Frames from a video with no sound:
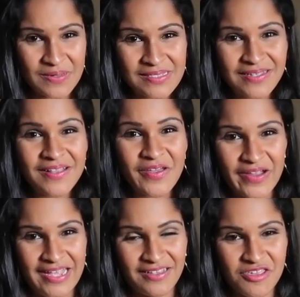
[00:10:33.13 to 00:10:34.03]
You're still
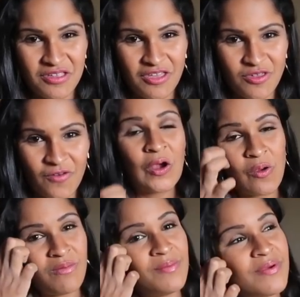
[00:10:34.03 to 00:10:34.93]
their English teacher.
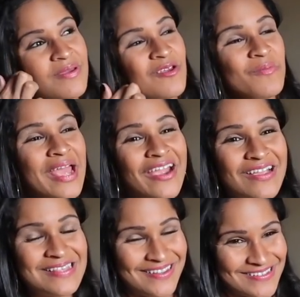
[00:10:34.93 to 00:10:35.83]
Remember, their
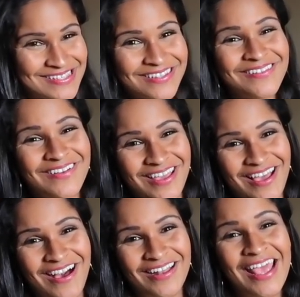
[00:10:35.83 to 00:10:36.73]
parents are still
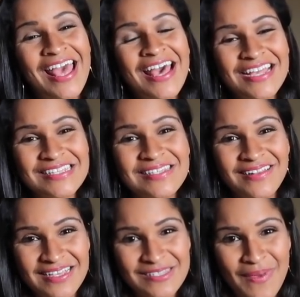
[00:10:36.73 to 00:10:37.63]
looking on and
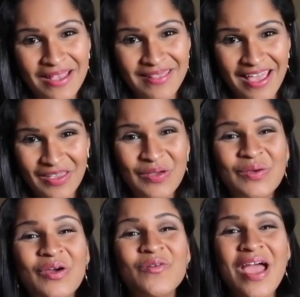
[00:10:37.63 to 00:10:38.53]
still expect that
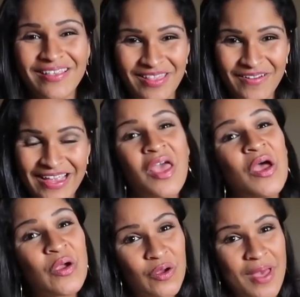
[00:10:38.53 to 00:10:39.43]
you correct their
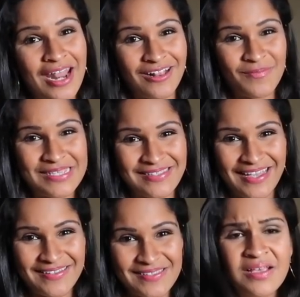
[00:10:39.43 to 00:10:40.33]
grammatical
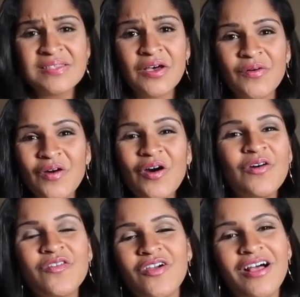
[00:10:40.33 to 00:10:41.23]
mistakes. So
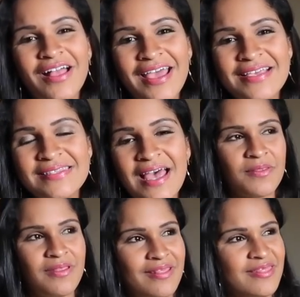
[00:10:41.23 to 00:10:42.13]
overall, guys,
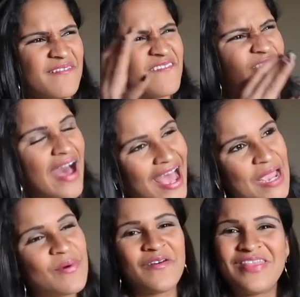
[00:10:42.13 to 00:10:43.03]
the
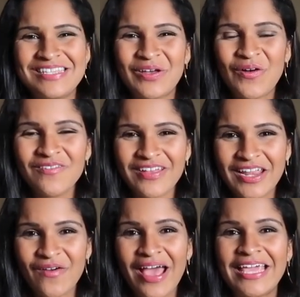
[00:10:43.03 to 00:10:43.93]
vibe of this whole
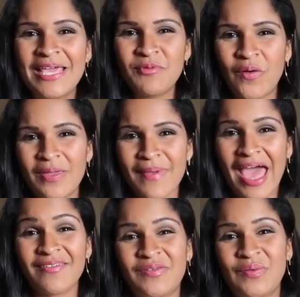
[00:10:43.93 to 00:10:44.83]
video, I keep going
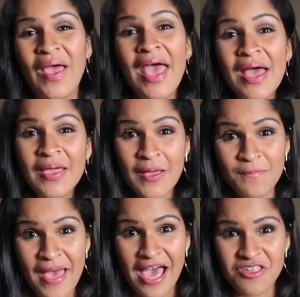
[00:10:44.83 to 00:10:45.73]
back to
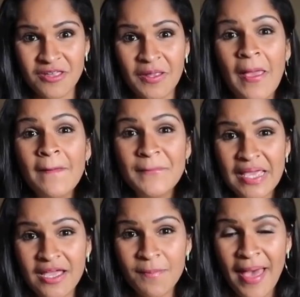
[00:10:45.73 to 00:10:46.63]
compassion.
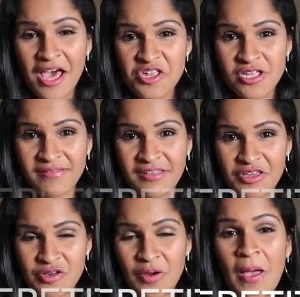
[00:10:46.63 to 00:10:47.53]
Be a compassionate
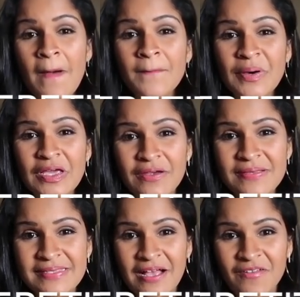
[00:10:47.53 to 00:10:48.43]
teacher. Put
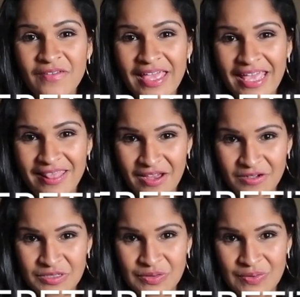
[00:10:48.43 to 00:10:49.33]
yourself in
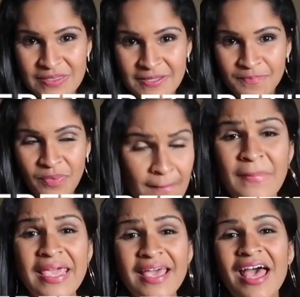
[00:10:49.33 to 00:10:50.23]
their shoes.
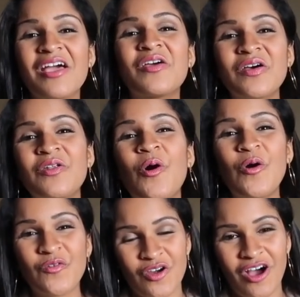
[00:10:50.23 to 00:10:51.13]
Make it a good
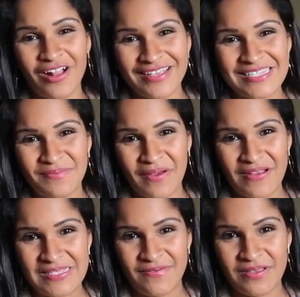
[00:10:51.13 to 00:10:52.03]
overall
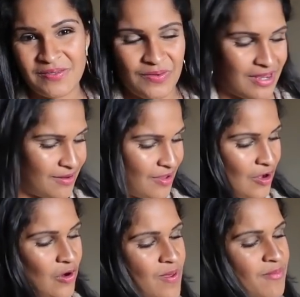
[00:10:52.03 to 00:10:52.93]
experience for the student.
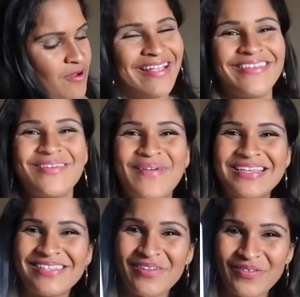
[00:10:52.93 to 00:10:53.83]
Remember, back to the
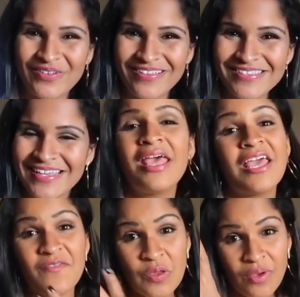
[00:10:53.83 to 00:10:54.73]
basic rules.
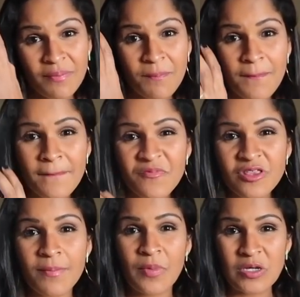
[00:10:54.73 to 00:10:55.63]
If you can,
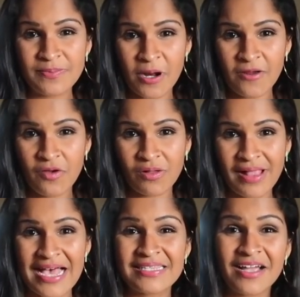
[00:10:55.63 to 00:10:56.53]
for the most part of your
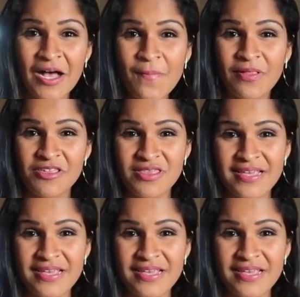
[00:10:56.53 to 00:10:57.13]
class, accomplish